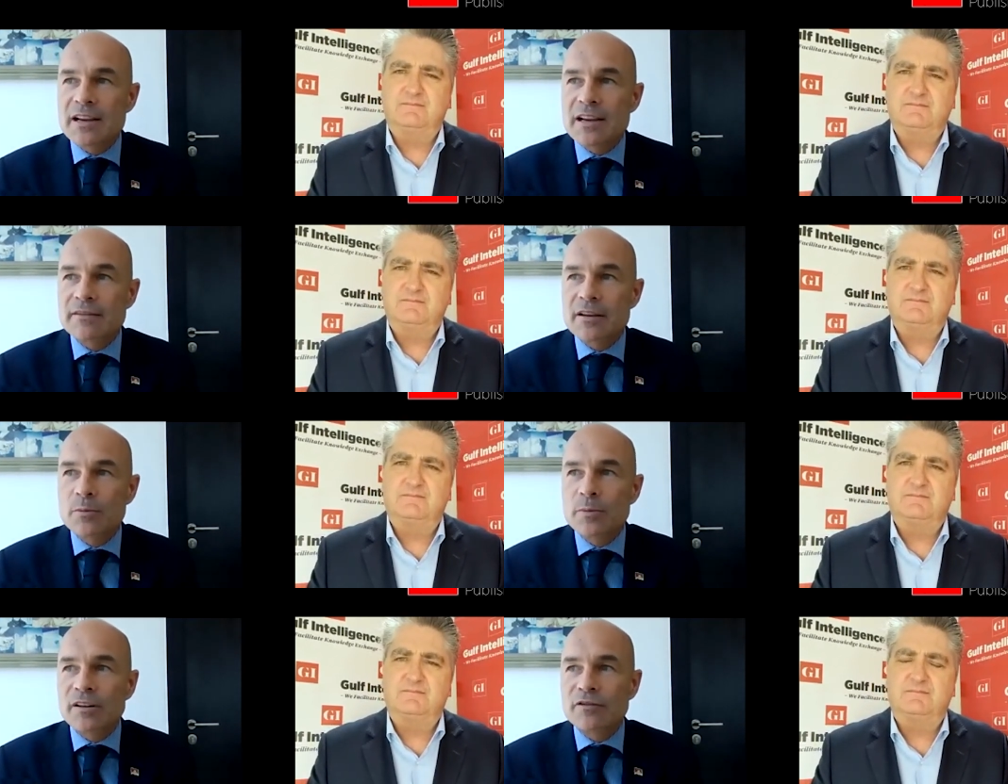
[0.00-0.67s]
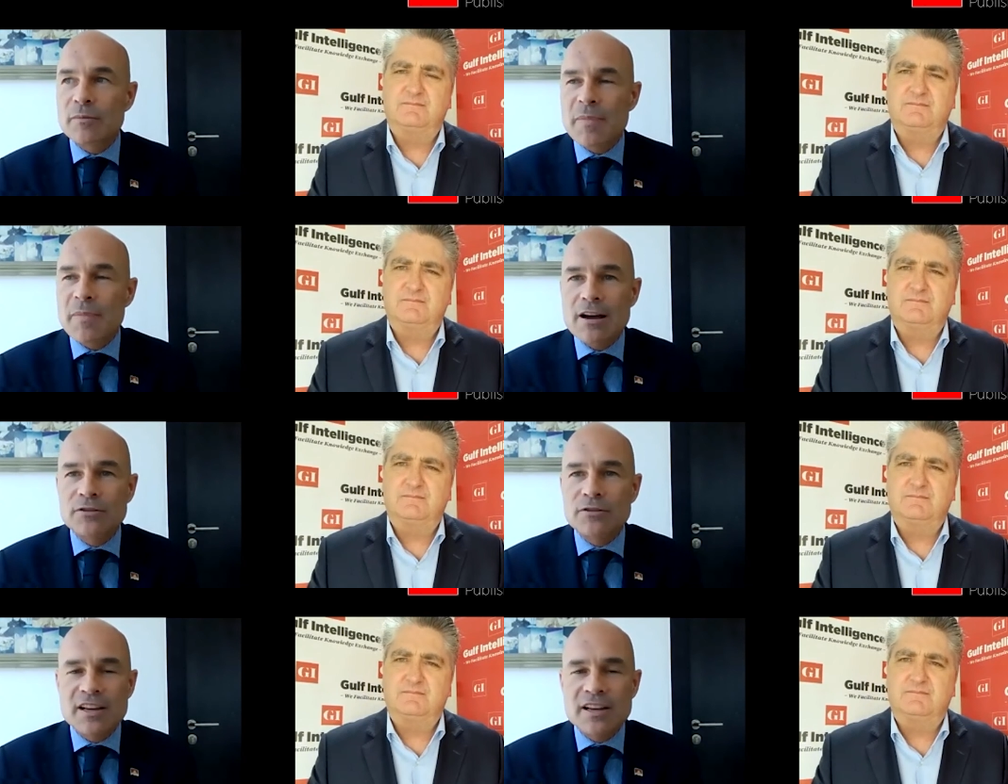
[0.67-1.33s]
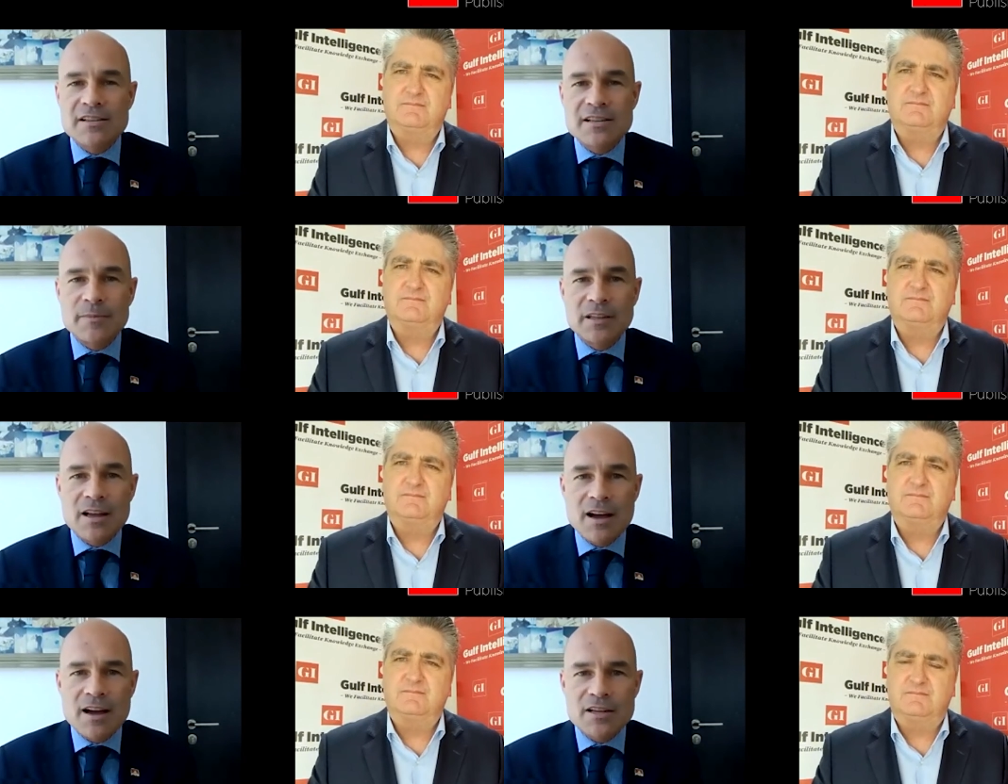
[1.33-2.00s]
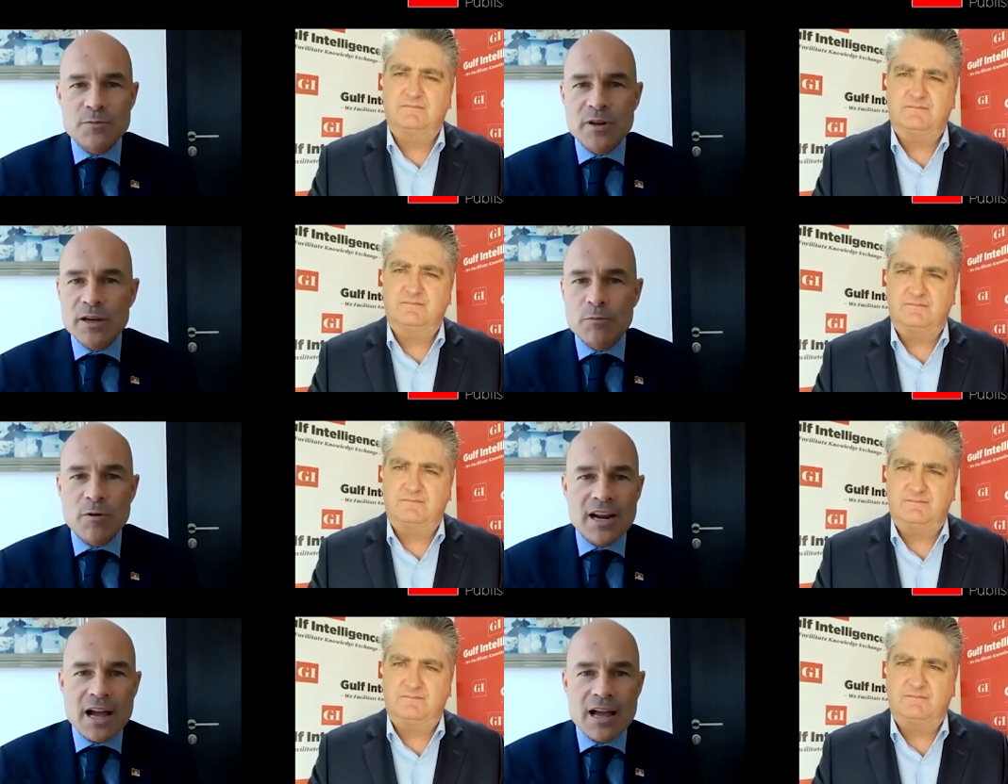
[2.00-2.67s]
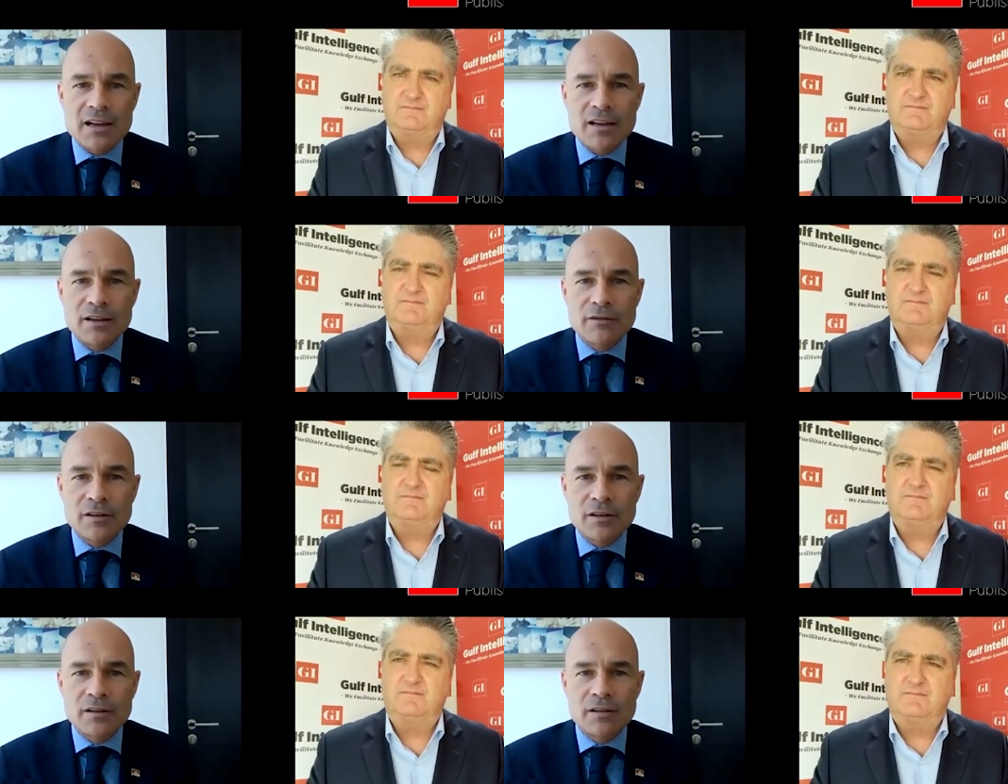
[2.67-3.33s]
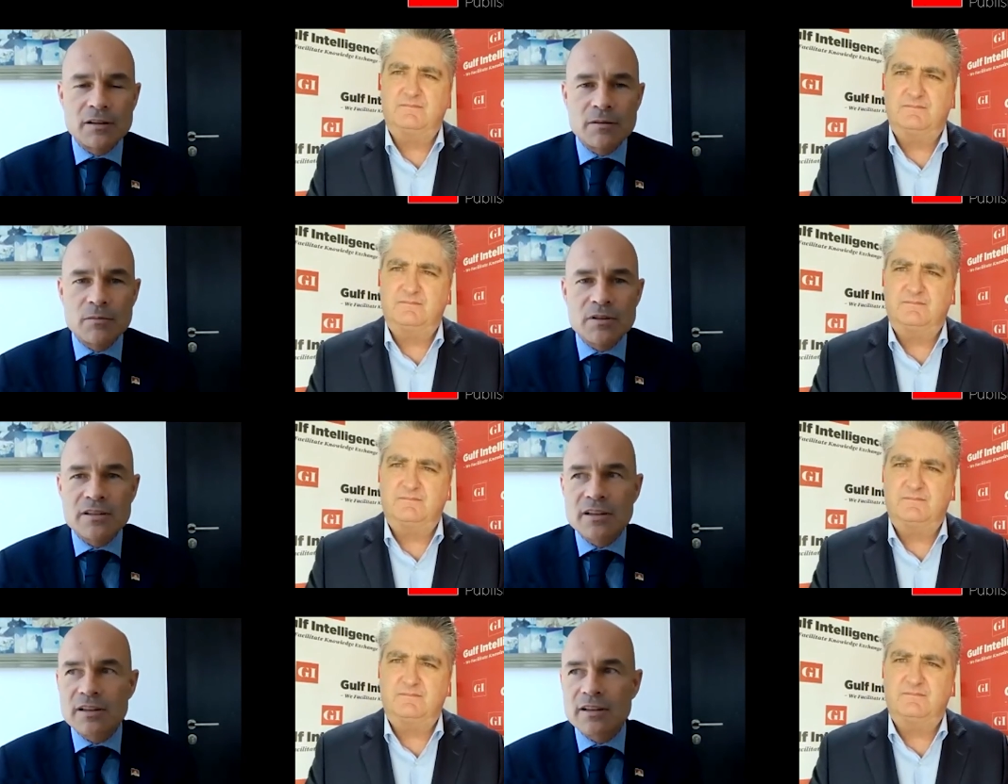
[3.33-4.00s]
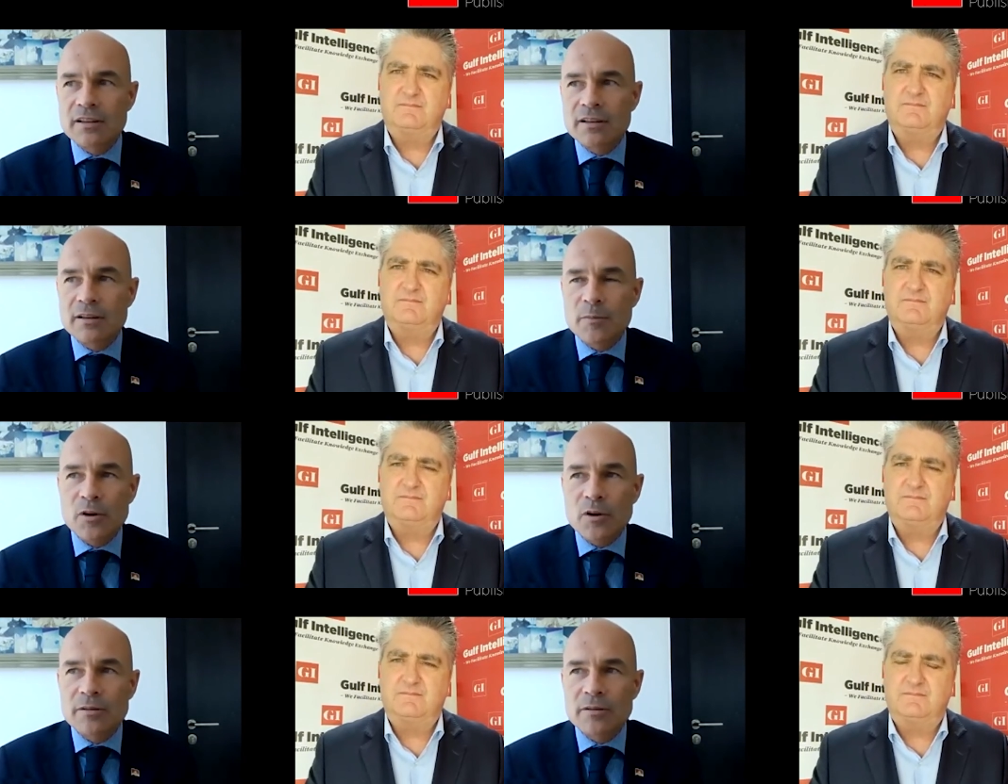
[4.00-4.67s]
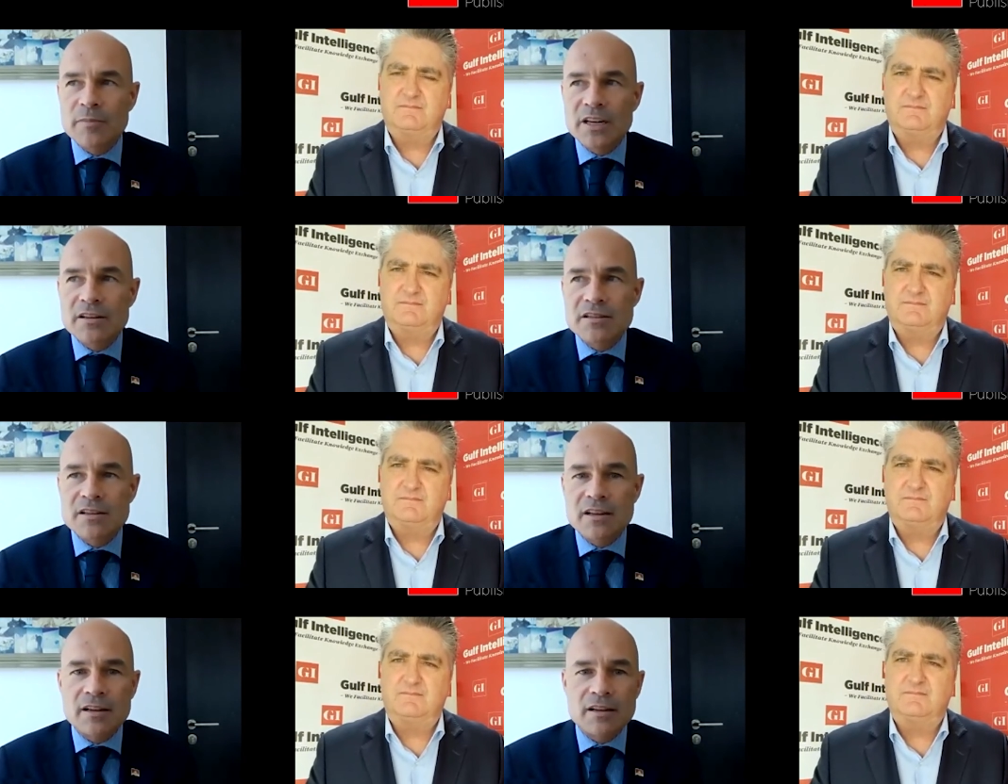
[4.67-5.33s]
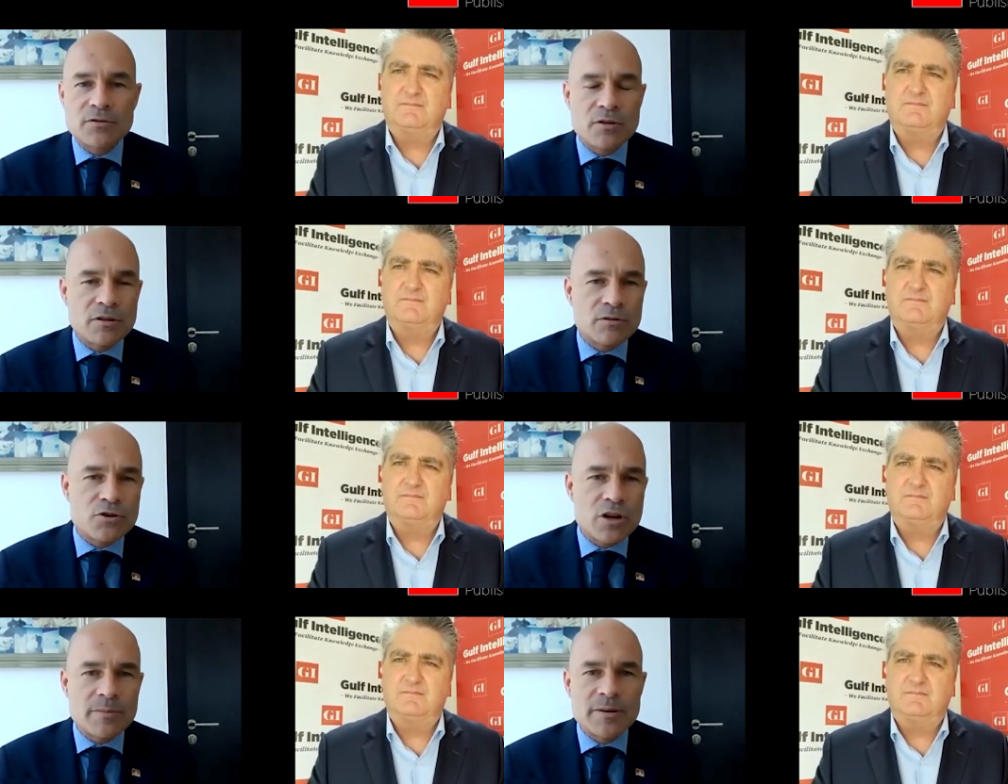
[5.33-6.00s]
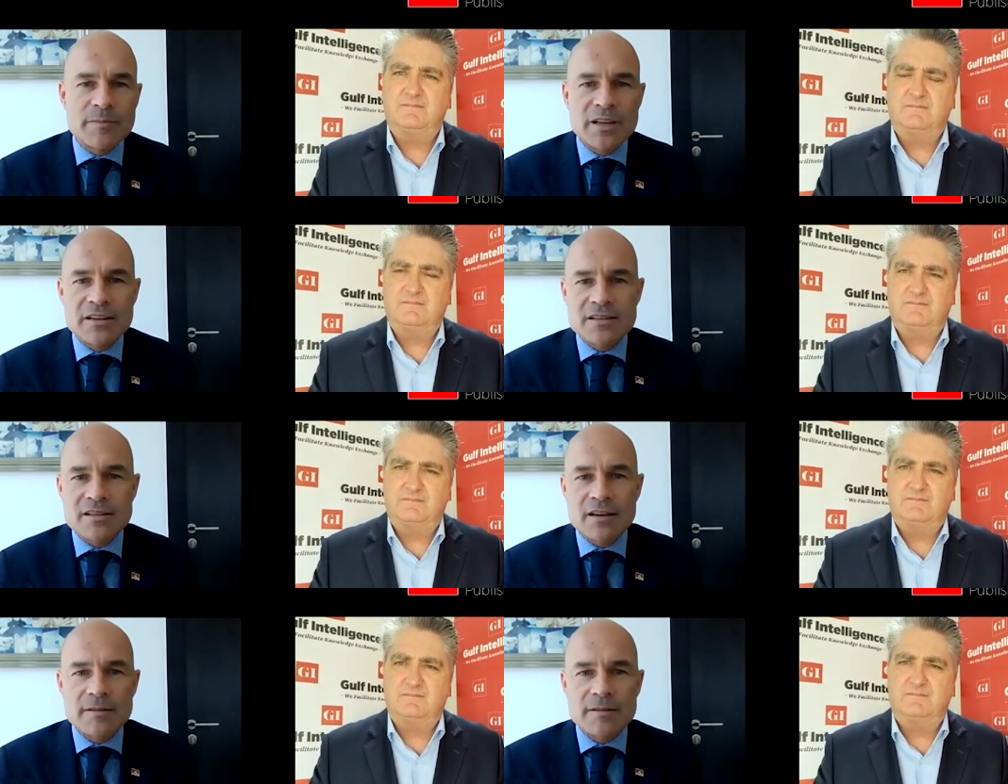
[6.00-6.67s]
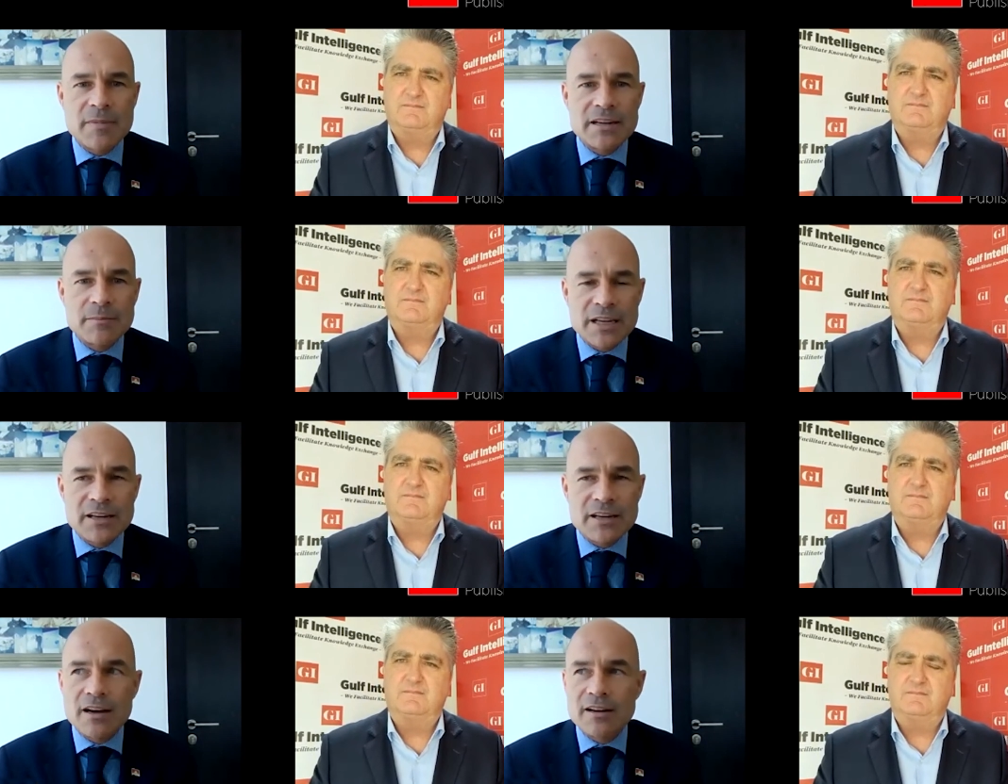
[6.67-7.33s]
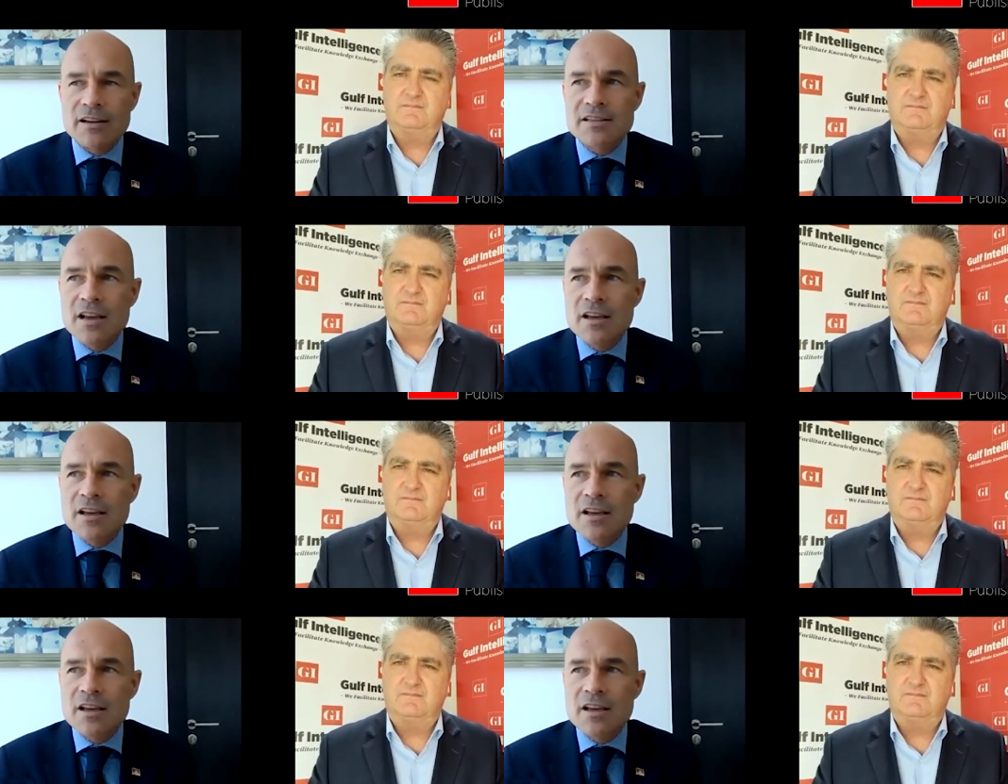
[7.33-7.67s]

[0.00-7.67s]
Speaker 1: at the opening of the Power to X summit last week, very high level, uh, with uh, the Moroccan minister, German minister, and many, many others.